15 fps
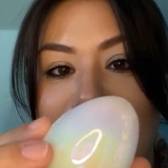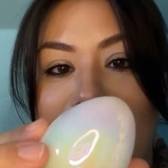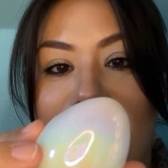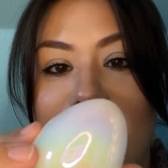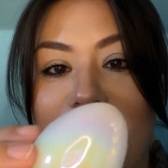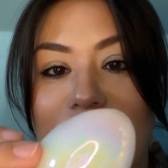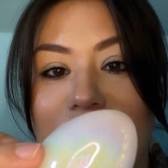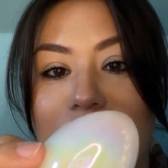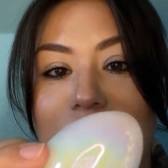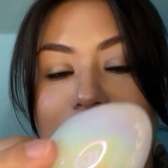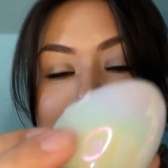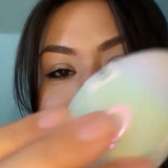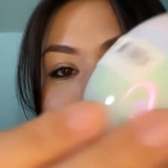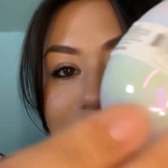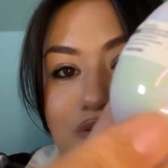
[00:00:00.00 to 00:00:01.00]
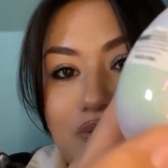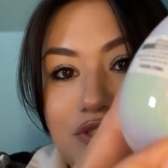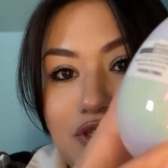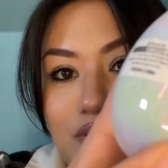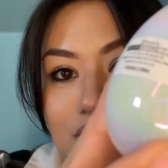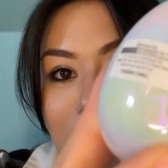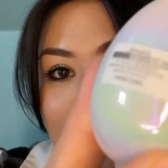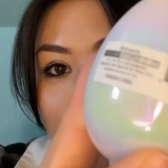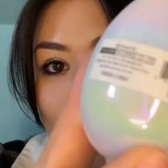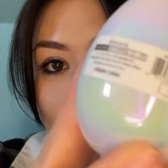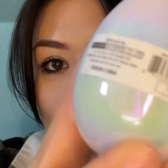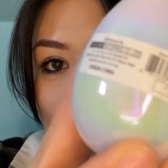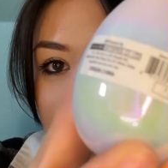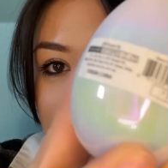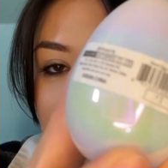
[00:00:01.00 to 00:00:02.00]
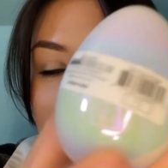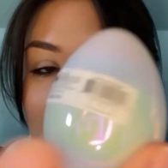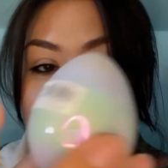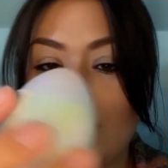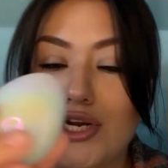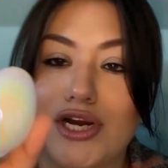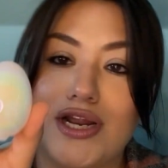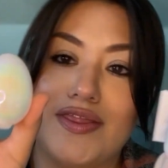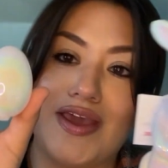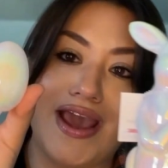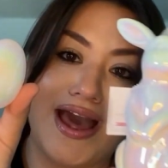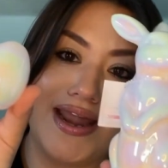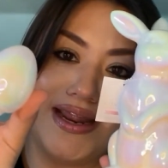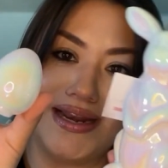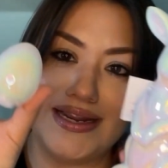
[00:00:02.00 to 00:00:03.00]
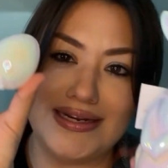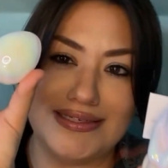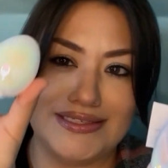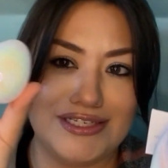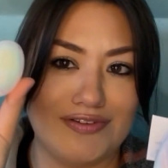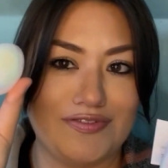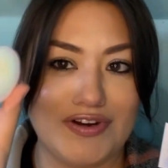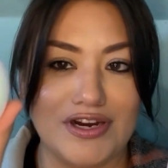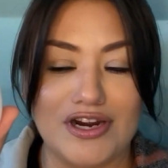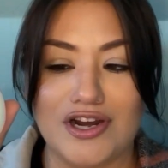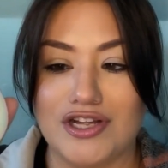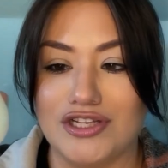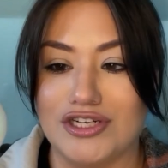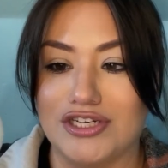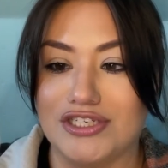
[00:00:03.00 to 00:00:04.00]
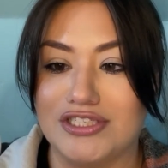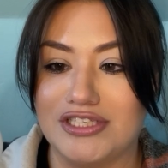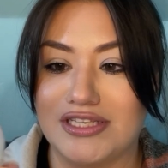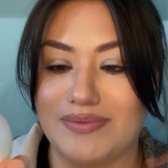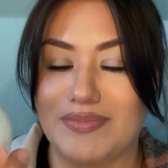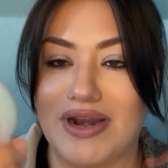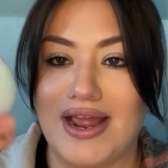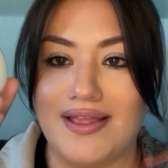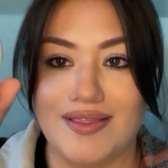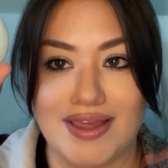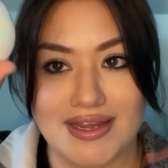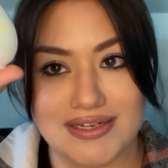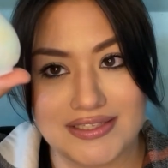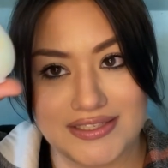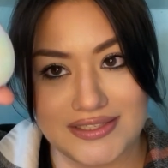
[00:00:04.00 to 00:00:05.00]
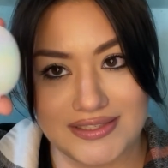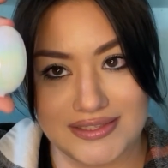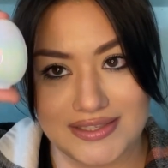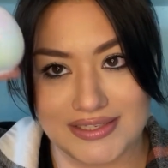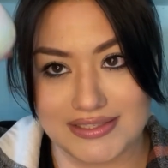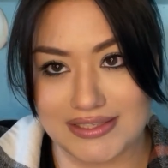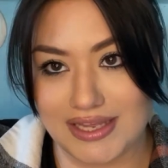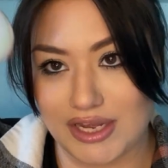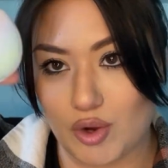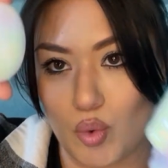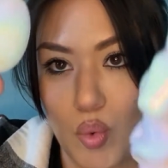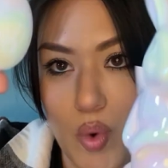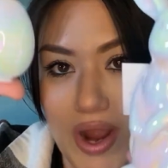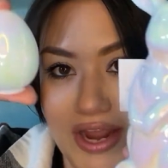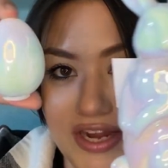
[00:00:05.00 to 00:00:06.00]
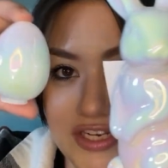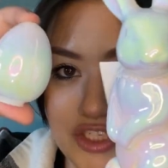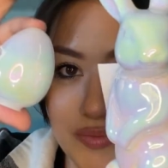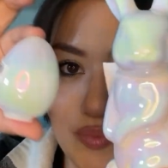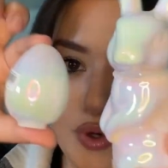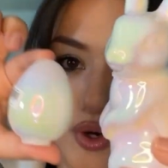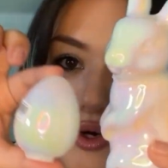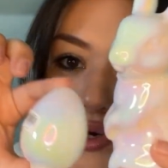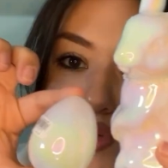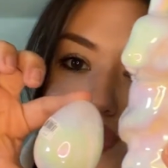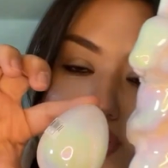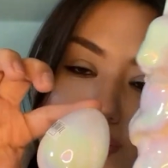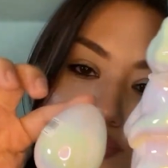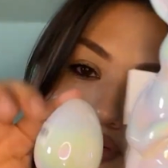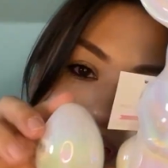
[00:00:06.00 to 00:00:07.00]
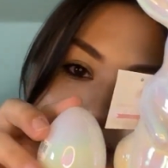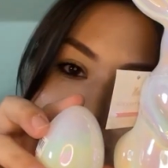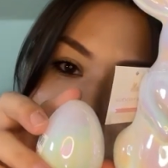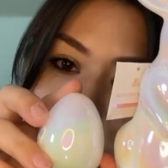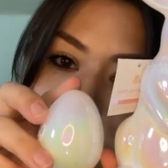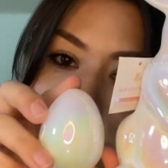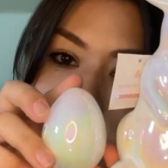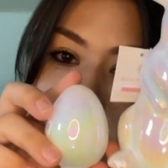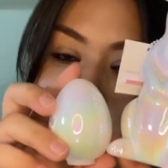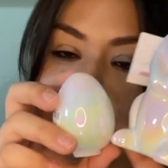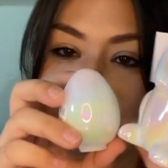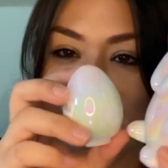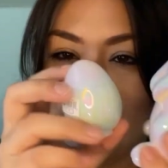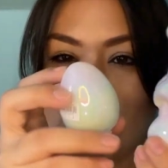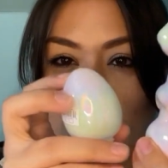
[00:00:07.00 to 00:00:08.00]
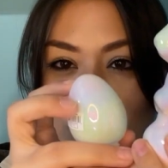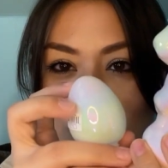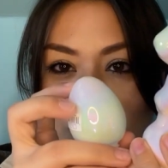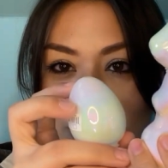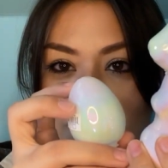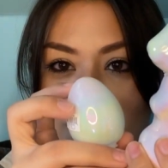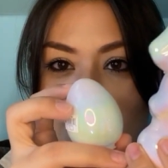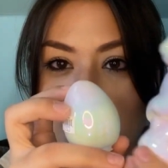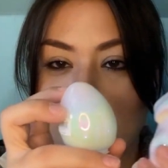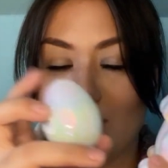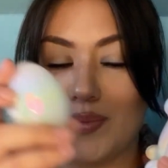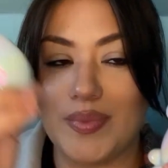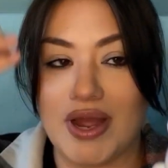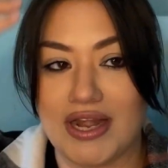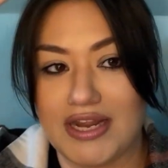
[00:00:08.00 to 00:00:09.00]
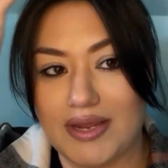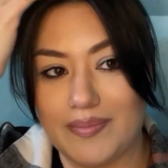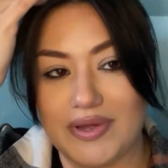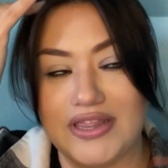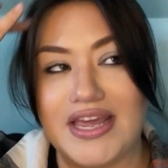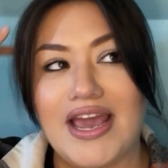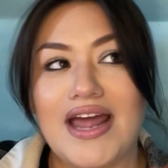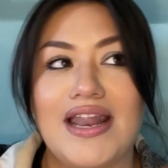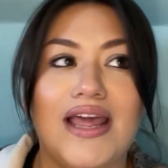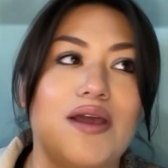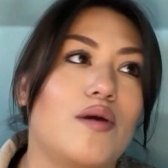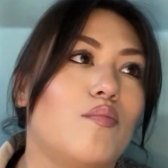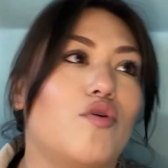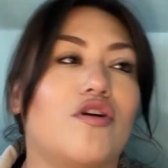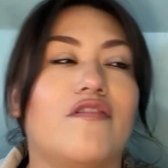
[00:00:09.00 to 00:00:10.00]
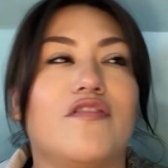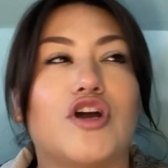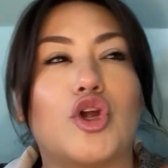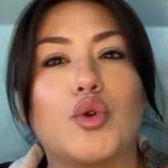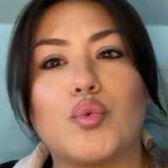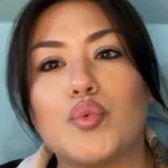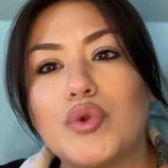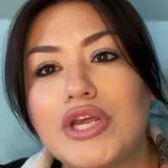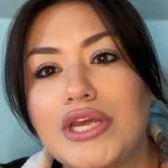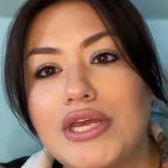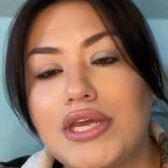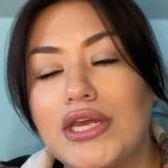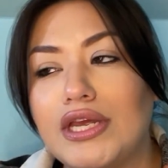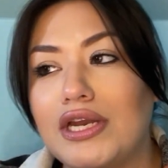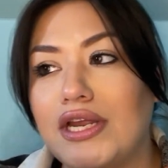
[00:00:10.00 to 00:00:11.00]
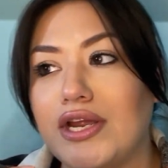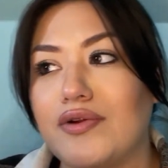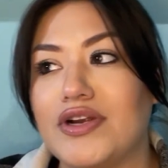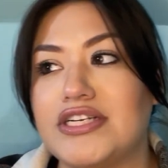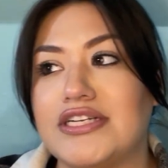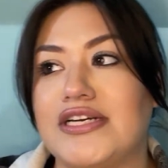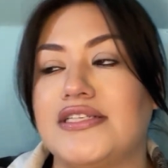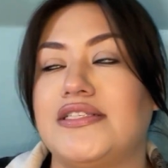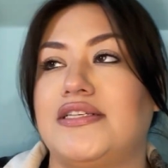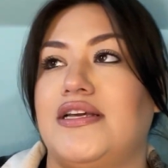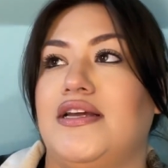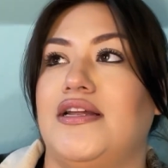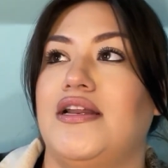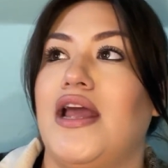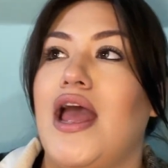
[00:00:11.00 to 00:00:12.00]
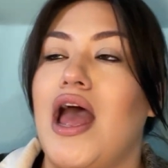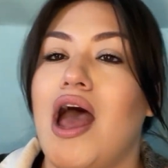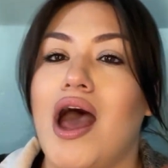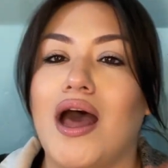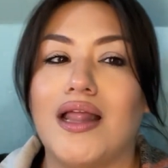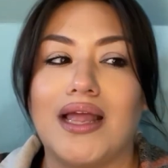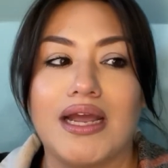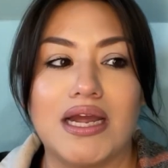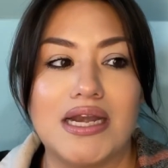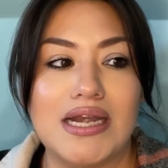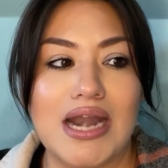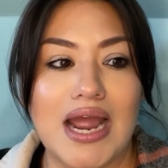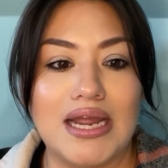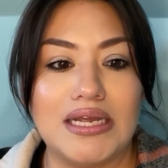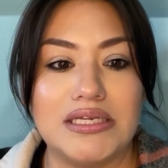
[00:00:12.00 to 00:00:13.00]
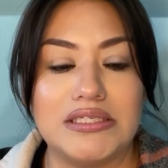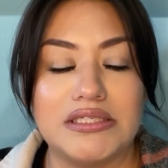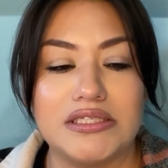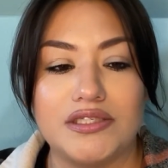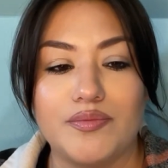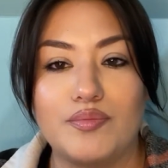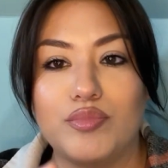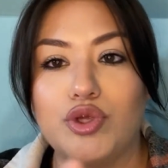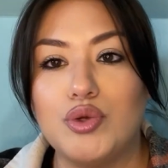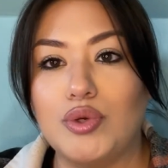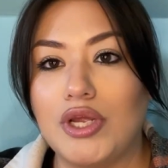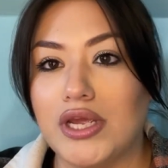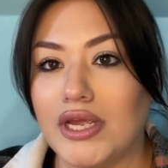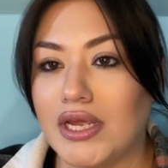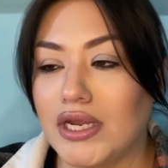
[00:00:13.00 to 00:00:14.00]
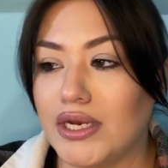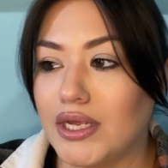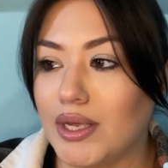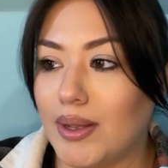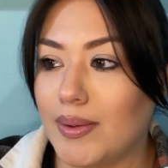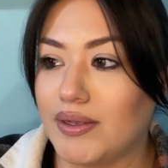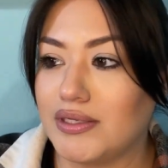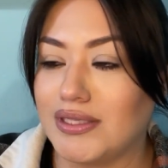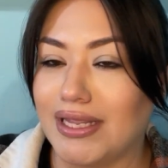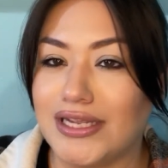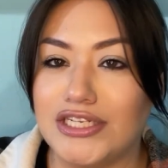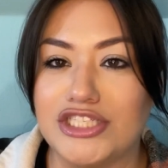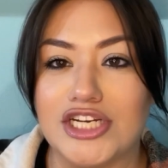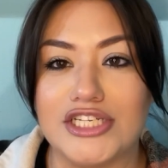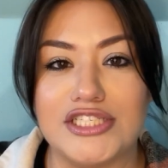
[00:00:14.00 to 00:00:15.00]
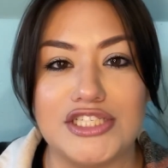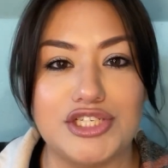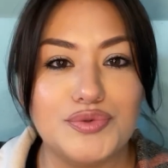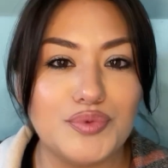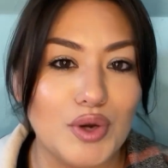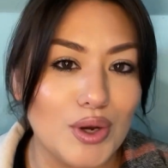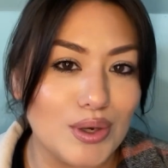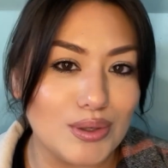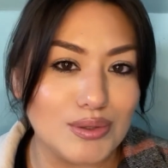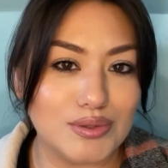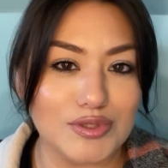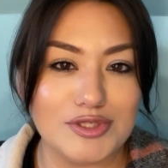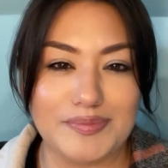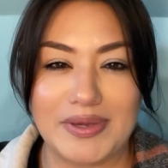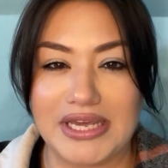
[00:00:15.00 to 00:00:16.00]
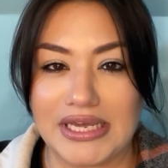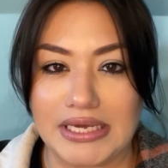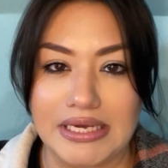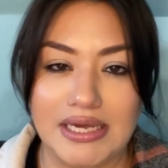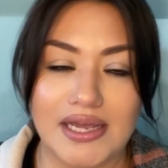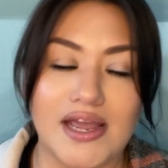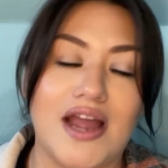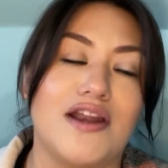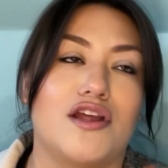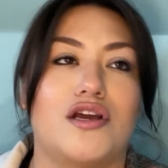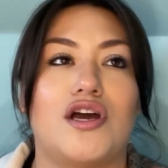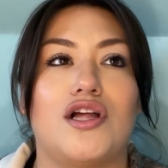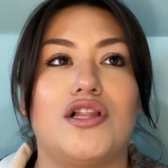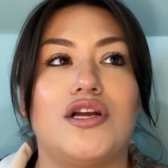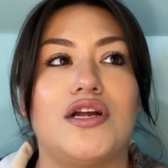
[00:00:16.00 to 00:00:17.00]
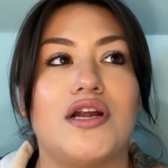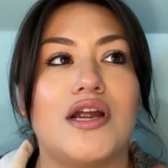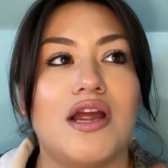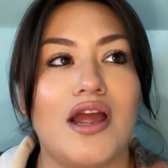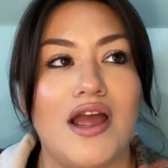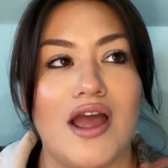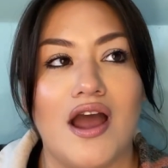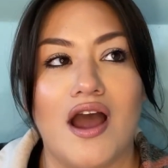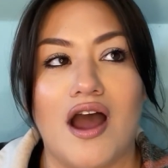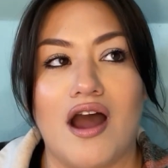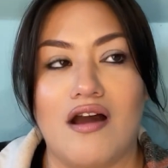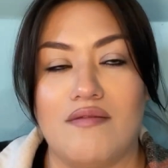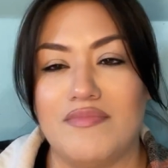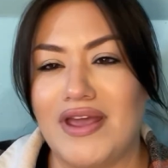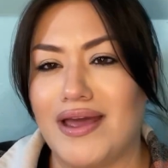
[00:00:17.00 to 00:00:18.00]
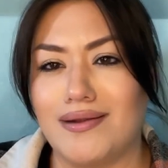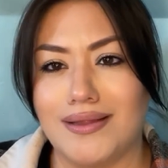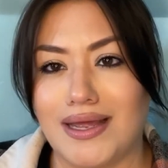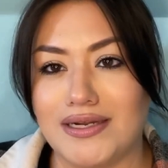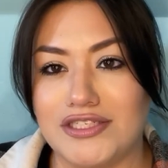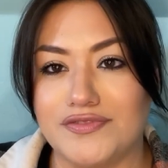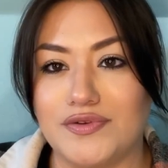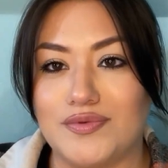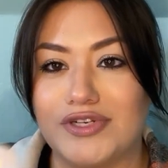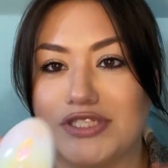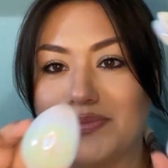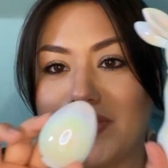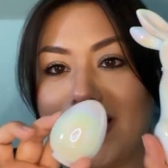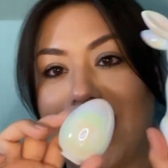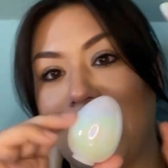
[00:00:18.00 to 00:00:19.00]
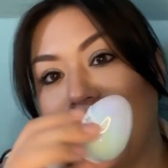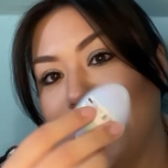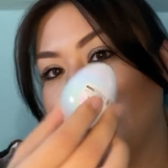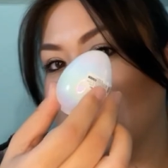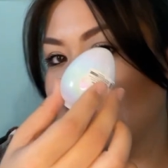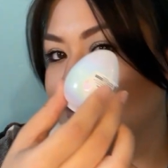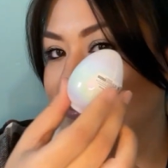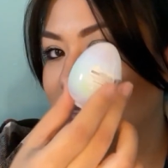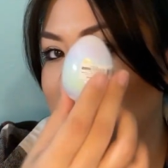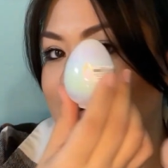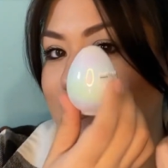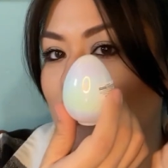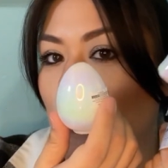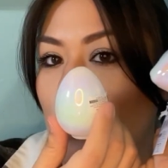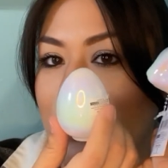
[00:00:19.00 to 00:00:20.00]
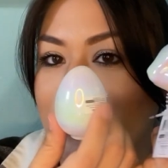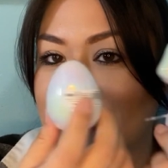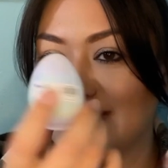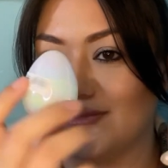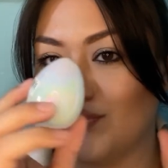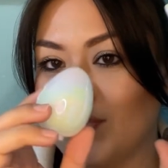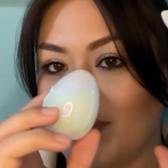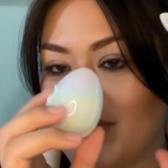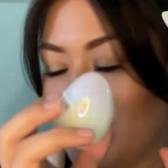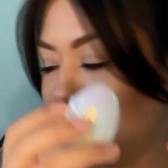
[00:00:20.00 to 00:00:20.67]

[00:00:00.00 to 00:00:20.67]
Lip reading: And this one's only $1. They had it in different colors, but I liked this like white pearl iridescent to go with the little bunny, but they had like more of a green iridescent, like a nice muted, like dusty rose pink kind of color. They had a lot of different ones, but like I said, white is more my